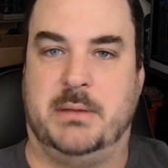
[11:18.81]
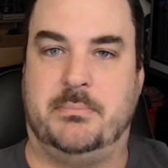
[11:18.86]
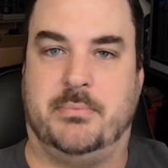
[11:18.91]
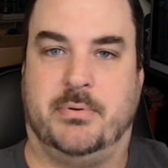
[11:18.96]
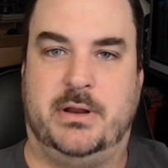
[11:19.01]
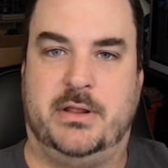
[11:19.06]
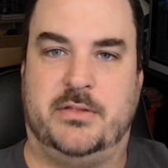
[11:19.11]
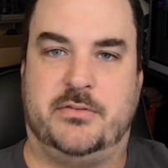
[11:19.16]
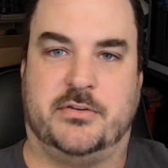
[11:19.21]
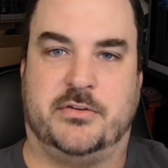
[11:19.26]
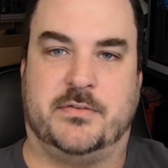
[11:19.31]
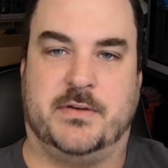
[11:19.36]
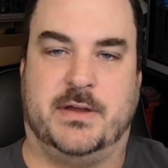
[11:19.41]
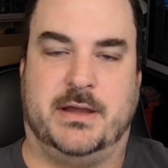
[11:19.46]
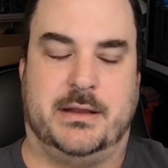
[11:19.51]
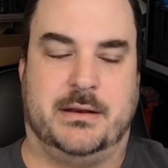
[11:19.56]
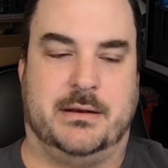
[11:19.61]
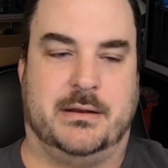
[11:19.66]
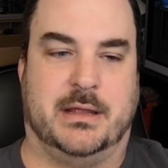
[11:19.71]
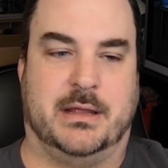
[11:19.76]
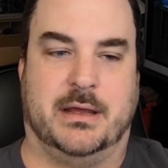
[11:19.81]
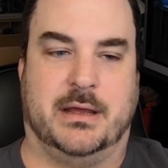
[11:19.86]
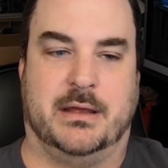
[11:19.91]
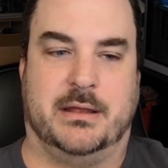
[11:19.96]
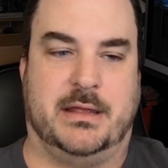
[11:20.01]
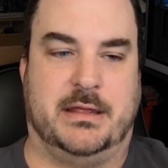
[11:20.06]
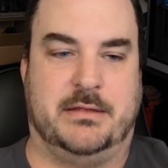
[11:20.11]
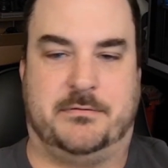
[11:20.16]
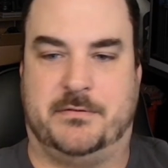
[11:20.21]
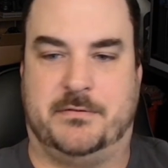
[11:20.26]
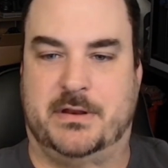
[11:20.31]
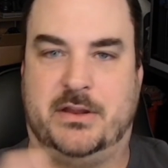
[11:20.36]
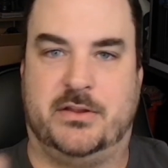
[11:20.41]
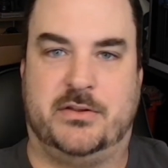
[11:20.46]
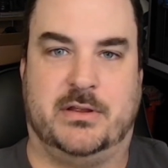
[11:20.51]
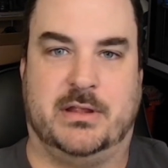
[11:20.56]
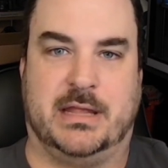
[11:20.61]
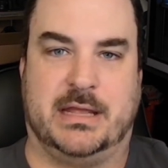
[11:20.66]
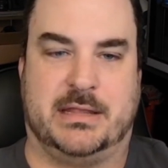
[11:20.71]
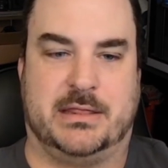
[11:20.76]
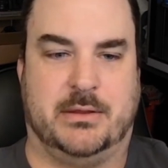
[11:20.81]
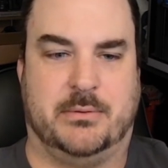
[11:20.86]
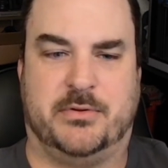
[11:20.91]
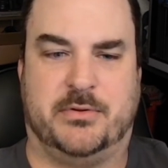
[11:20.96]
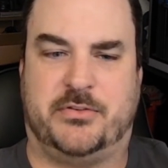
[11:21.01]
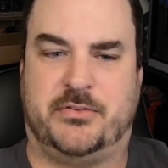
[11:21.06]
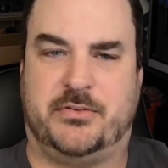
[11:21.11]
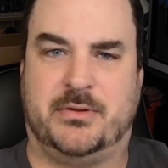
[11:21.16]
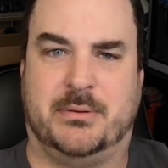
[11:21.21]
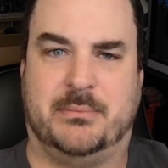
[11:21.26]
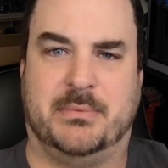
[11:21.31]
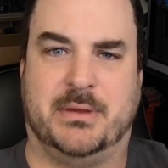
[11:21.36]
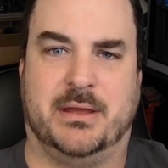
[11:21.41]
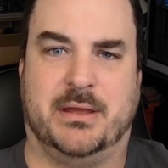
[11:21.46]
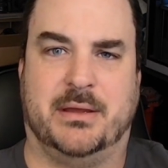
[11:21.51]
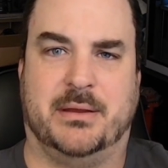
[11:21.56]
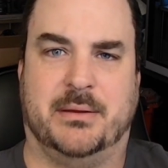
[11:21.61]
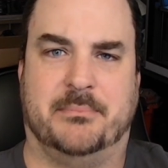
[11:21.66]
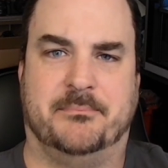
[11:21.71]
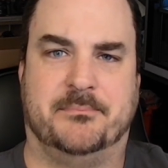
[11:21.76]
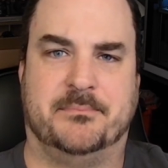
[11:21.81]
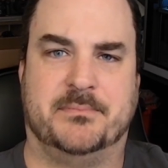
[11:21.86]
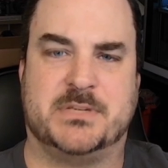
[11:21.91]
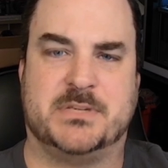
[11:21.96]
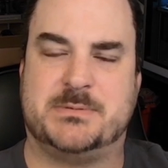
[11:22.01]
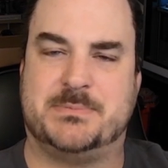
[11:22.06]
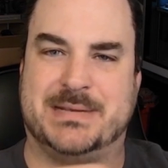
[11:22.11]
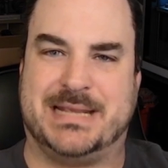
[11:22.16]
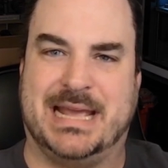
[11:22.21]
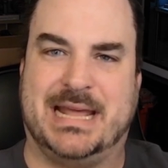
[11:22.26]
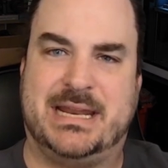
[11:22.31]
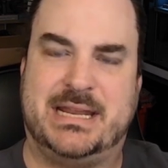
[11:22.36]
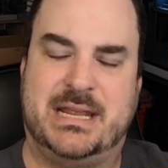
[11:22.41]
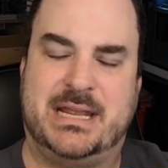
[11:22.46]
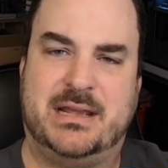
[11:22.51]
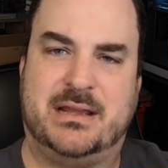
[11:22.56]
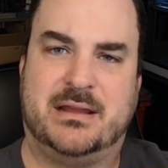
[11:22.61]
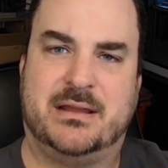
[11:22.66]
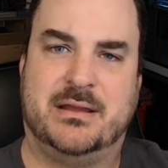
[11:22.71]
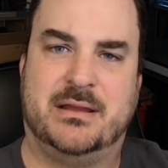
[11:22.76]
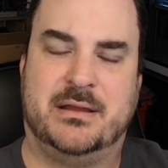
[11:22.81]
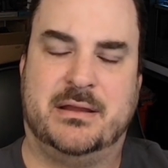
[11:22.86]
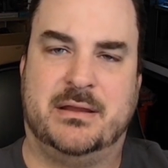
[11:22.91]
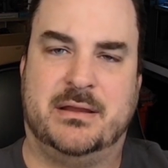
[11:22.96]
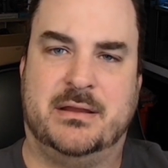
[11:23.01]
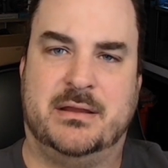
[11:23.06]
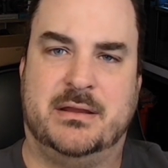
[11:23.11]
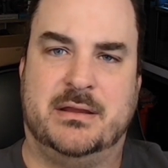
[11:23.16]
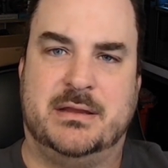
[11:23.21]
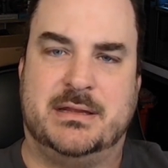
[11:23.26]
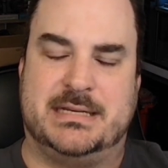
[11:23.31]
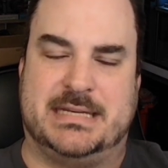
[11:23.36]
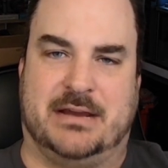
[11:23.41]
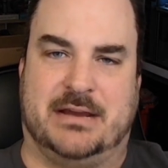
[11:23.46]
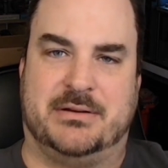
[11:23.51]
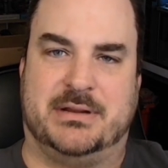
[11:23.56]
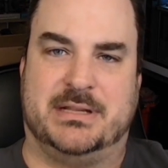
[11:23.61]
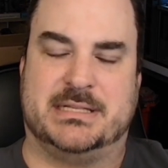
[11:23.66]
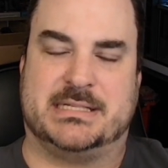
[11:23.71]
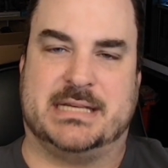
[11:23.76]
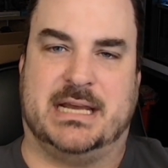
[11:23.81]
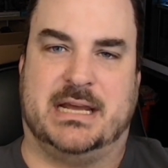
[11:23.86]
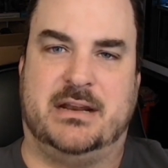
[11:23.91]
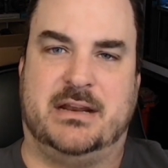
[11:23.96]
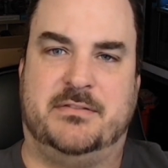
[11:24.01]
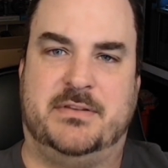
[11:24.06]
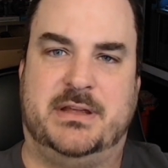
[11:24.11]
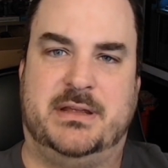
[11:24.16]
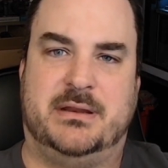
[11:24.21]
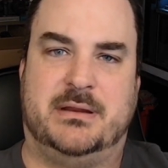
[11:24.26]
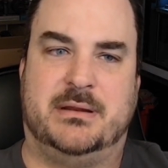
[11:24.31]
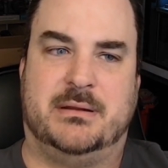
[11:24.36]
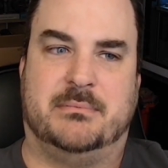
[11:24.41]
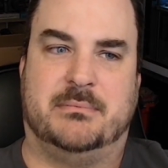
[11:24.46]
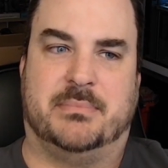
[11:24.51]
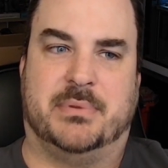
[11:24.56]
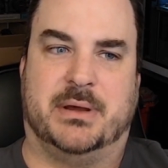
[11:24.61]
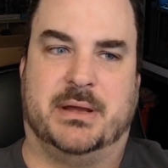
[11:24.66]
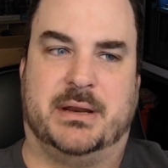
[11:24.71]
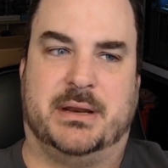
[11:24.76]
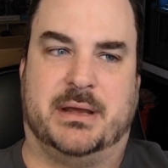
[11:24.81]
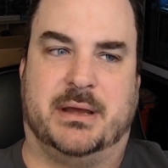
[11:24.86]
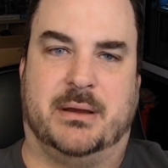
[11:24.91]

It printed just fine. It finished, like there was some spaghettiing down inside of it, but